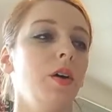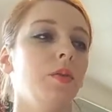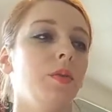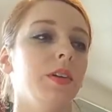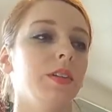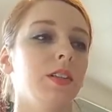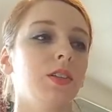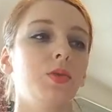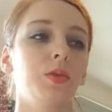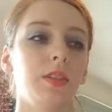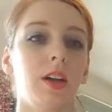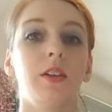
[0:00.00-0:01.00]
Once it's
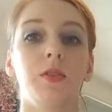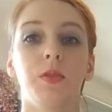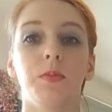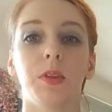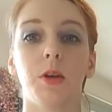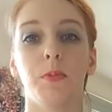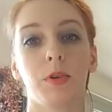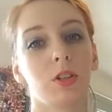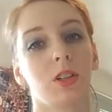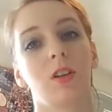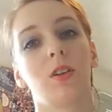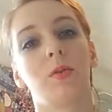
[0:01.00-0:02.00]
cooled down to room
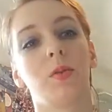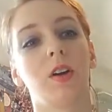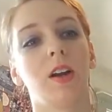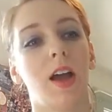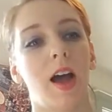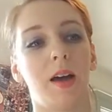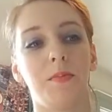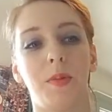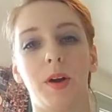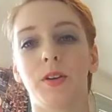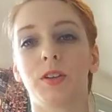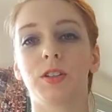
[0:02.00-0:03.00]
temperature, we're going to add
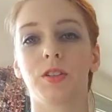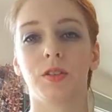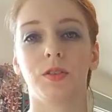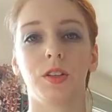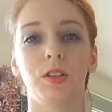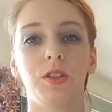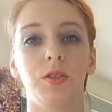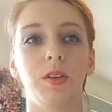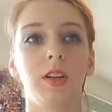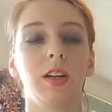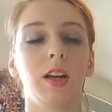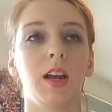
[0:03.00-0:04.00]
butter slowly to
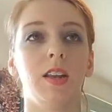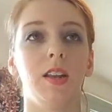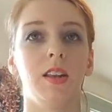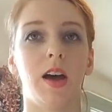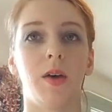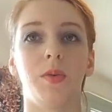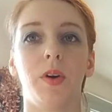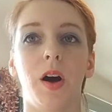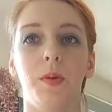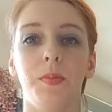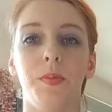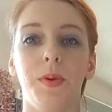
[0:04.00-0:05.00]
it, and then that will
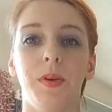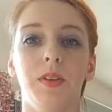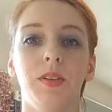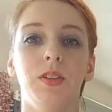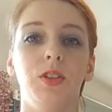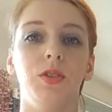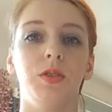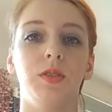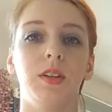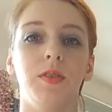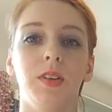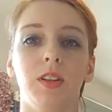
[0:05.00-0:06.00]
help to
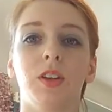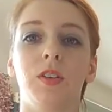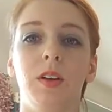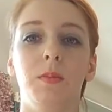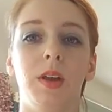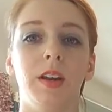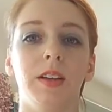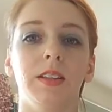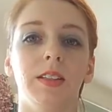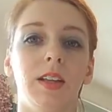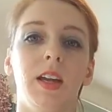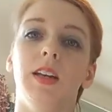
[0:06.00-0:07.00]
give it the
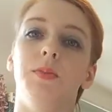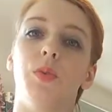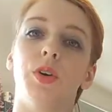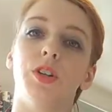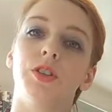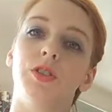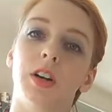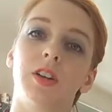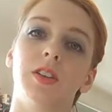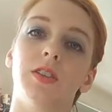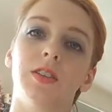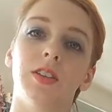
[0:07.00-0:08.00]
creaminess and more
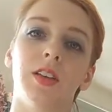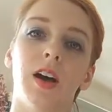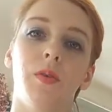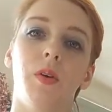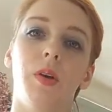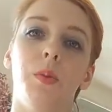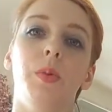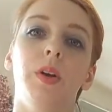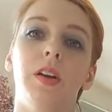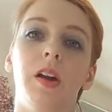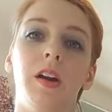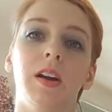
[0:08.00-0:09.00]
structure so that when we put
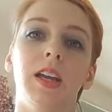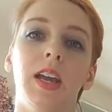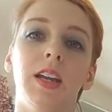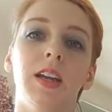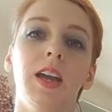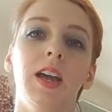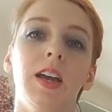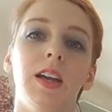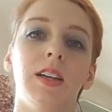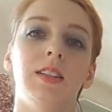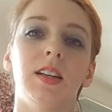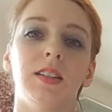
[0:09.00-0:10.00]
it on our cake,
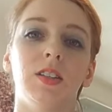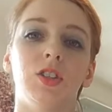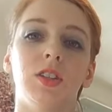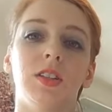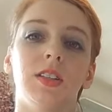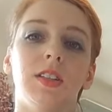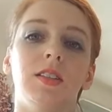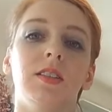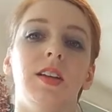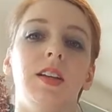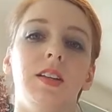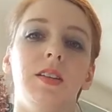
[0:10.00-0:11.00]
it doesn't just
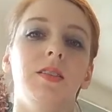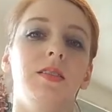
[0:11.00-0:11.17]
like